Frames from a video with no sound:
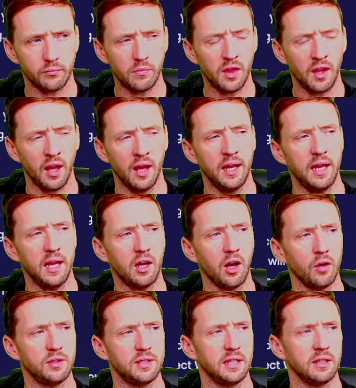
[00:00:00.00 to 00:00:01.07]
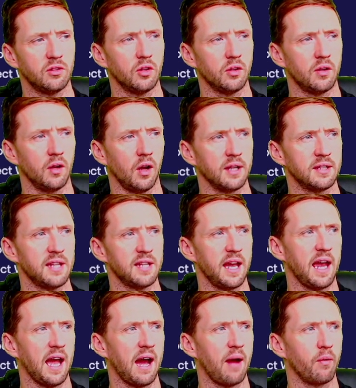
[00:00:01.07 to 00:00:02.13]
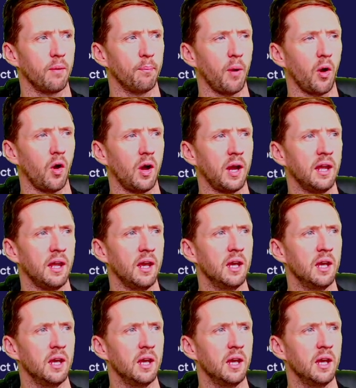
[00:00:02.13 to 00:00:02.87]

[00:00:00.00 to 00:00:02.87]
And then it goes into, like, say, how you buy.